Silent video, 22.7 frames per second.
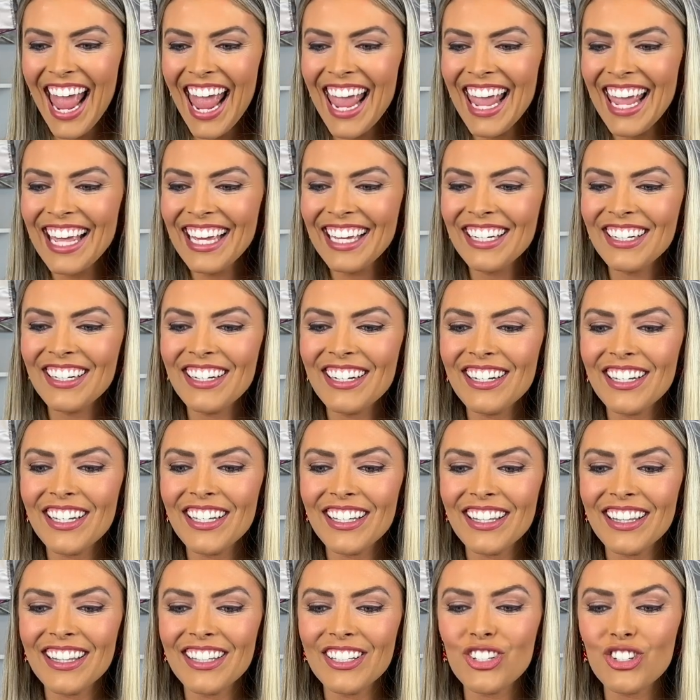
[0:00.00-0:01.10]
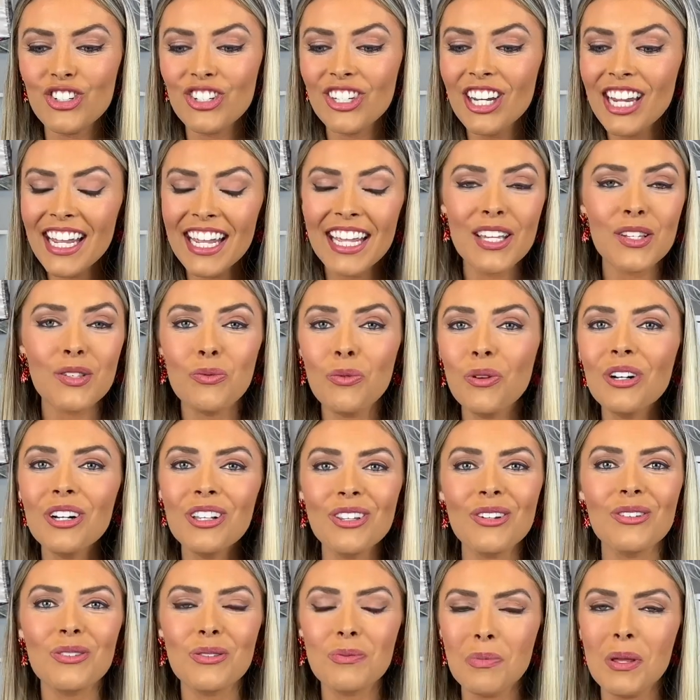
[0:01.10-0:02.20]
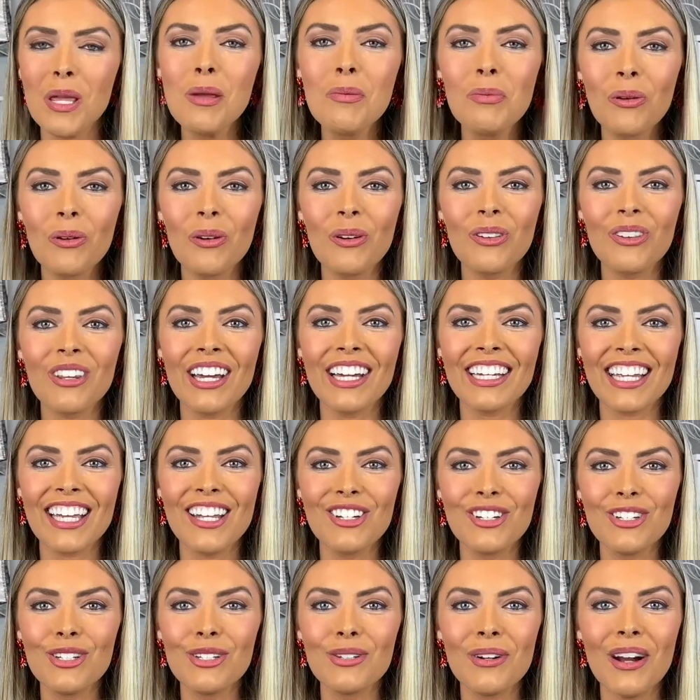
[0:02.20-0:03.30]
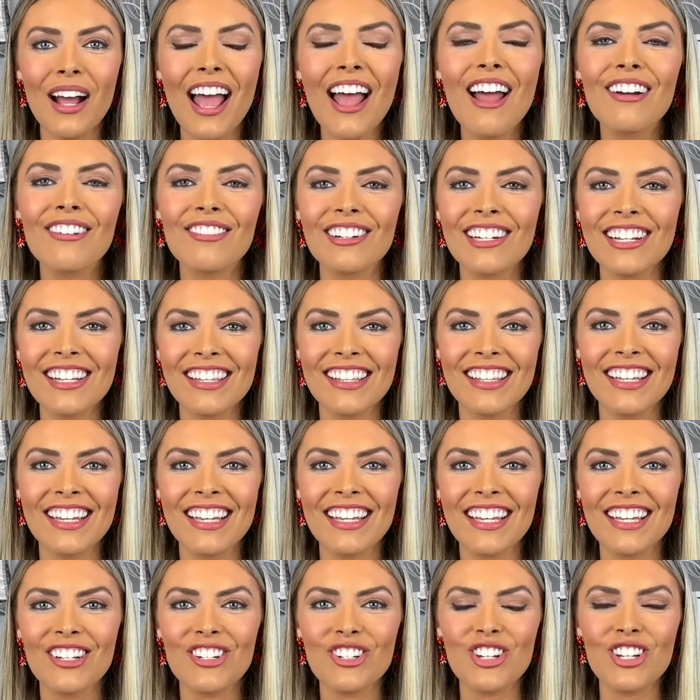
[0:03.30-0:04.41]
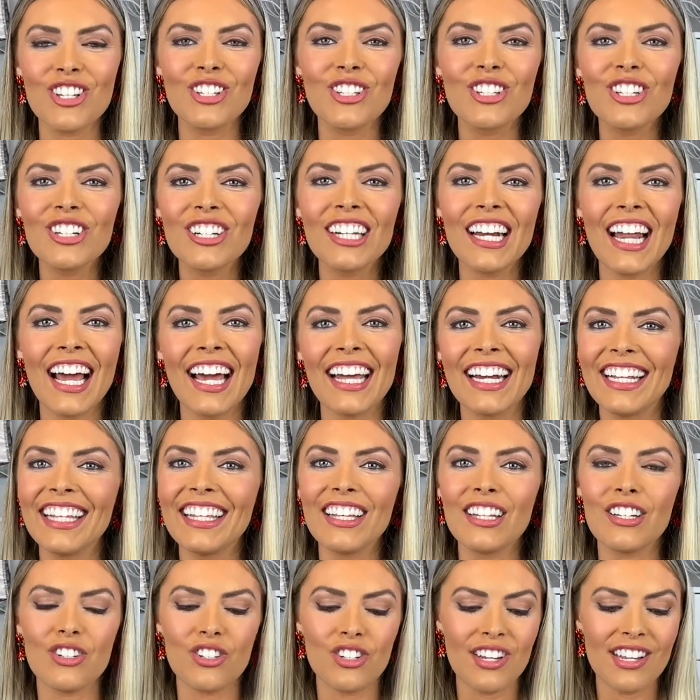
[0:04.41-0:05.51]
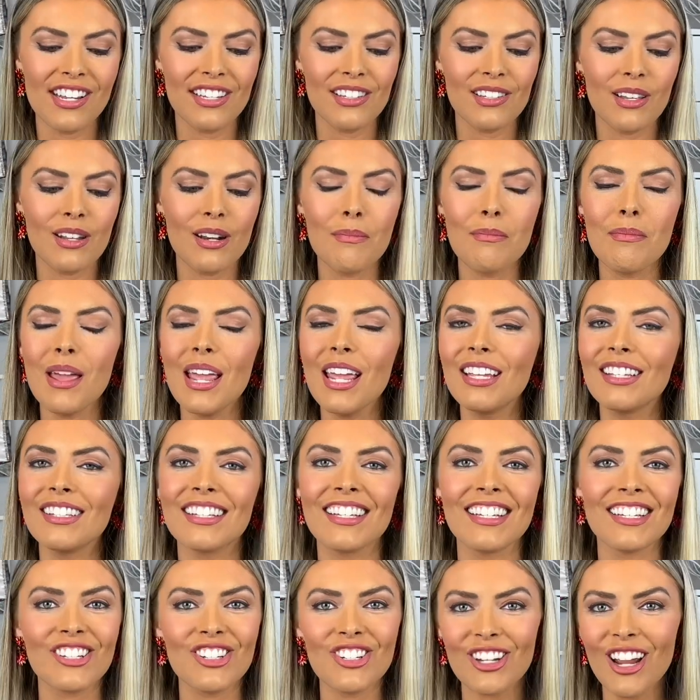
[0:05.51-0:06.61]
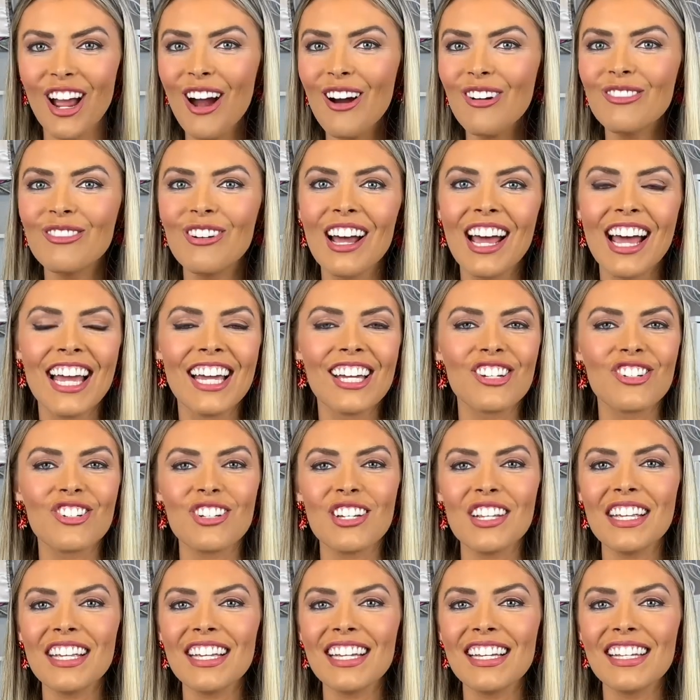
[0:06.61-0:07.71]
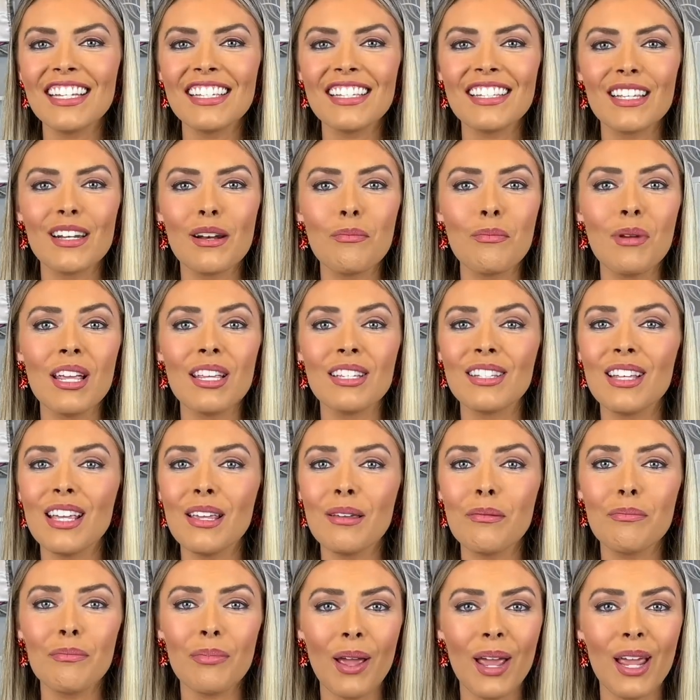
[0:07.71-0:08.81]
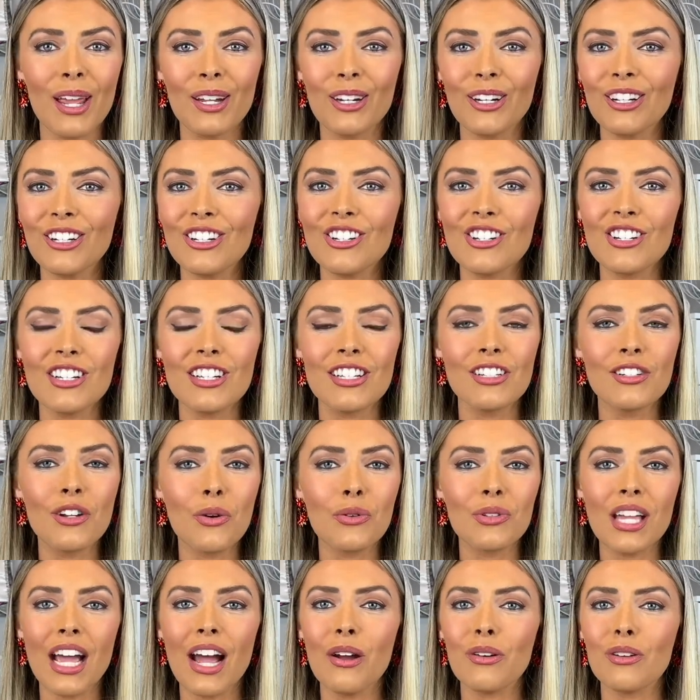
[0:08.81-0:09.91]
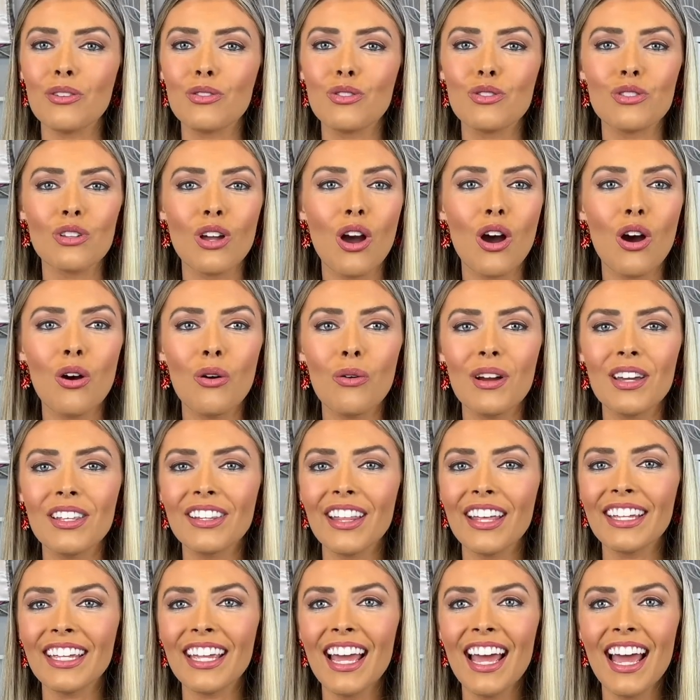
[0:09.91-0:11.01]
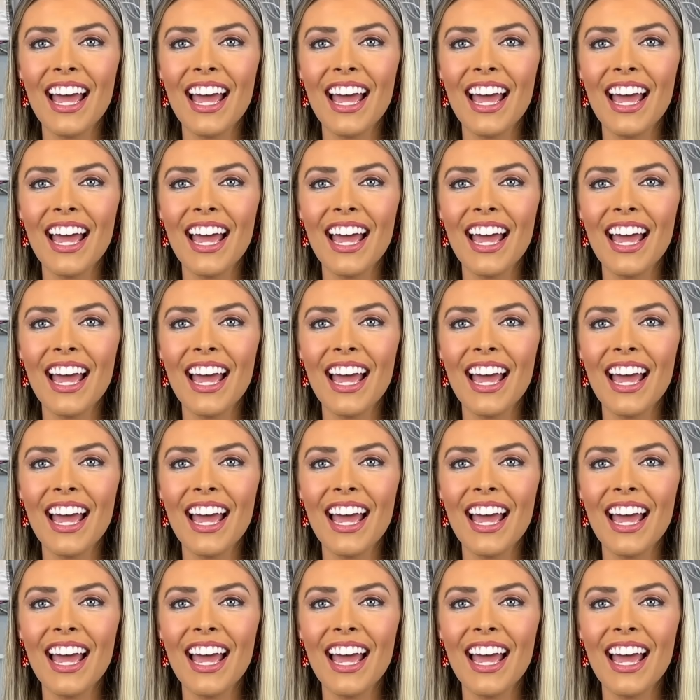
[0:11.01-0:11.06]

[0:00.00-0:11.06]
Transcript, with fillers: and she is one of those people that can do everything and she's good at it. Like, she's an amazing chef. She is an amazing baker. She knows how to sew and, like,